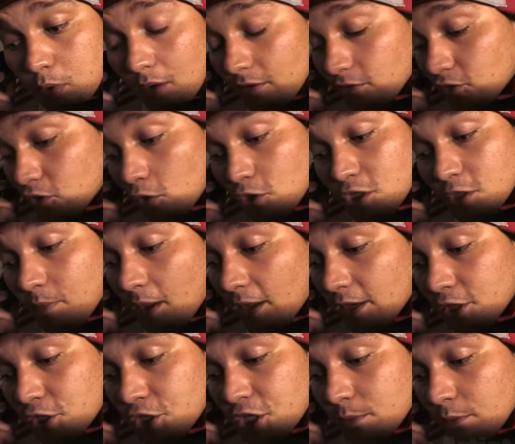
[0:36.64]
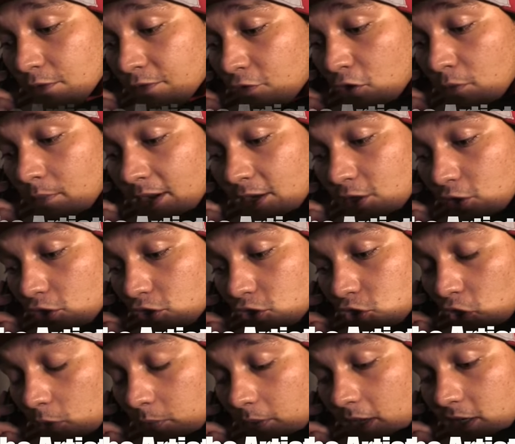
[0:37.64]
Bro, I've told you about this shit before, man. You gotta
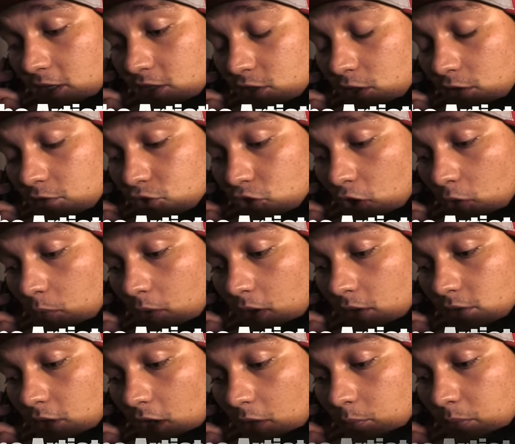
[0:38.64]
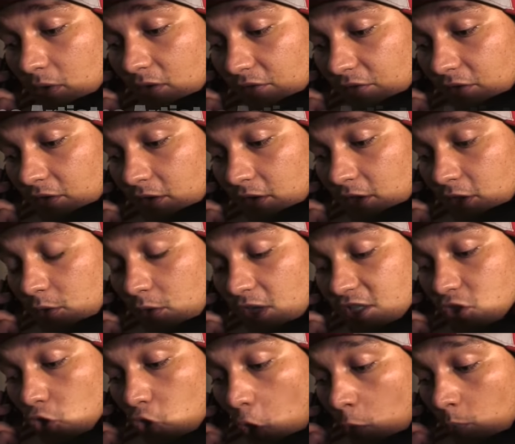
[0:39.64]
stop getting yourself so worked up, bro.
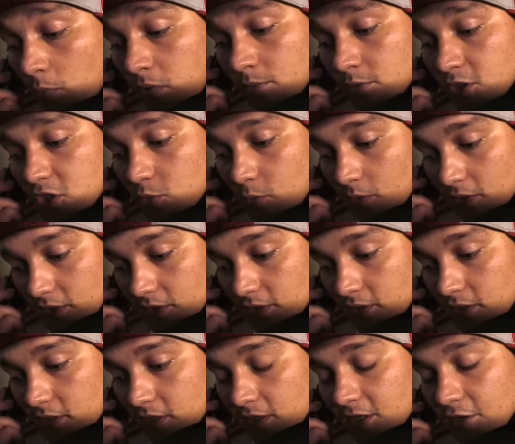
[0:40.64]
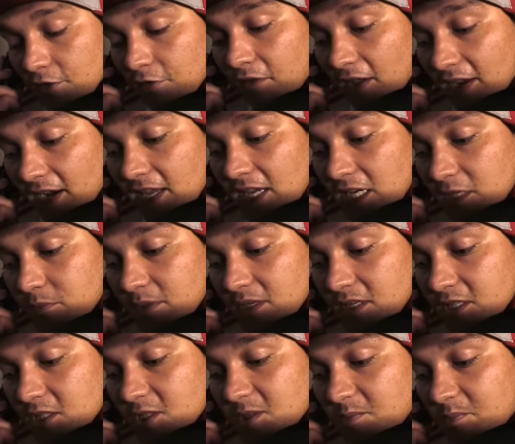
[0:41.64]
It's a compliment to us. The fact that he's been
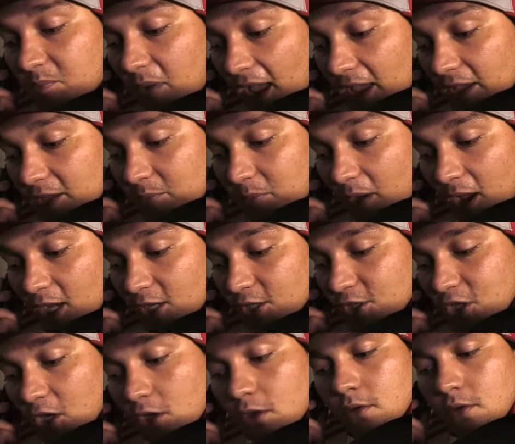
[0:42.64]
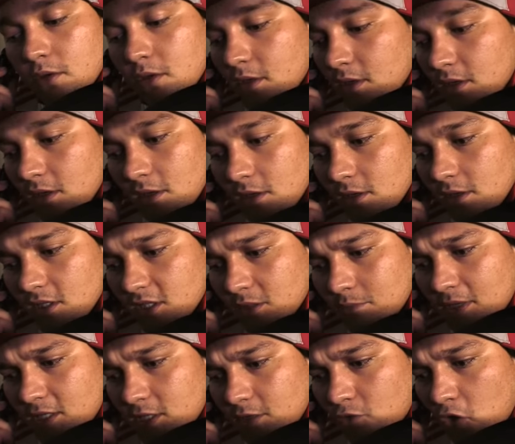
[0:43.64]
inspired by our show, it's a
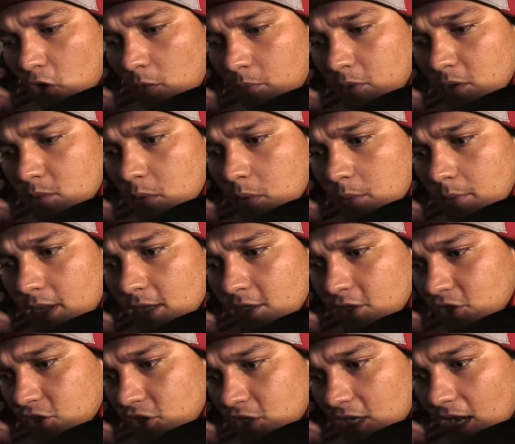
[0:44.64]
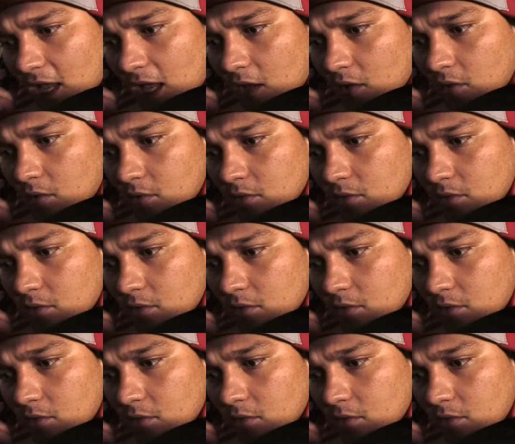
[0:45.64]
massive compliment, man. Just chill out.